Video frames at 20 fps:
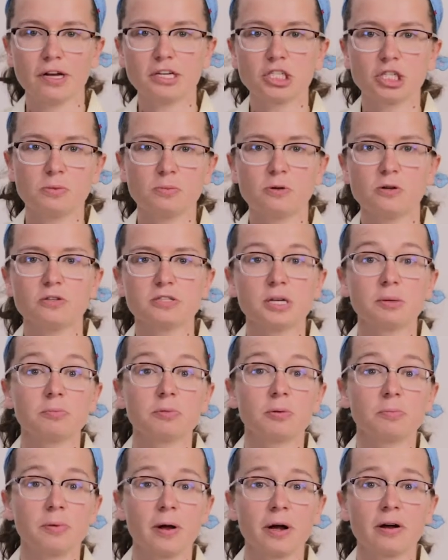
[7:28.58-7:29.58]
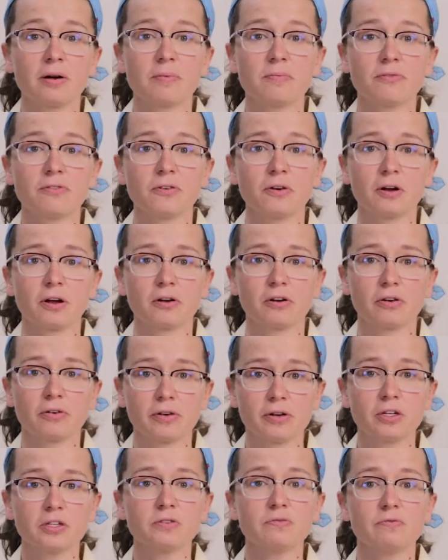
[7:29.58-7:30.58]
vegetables and prepare them for a
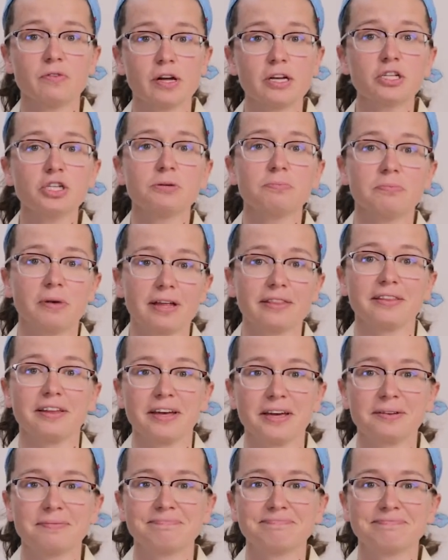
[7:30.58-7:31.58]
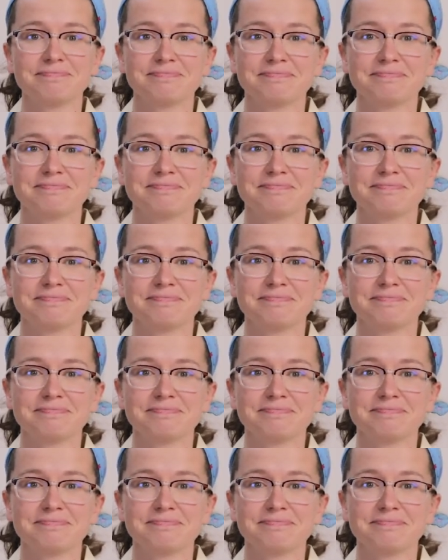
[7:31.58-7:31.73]
grilled veggie medley.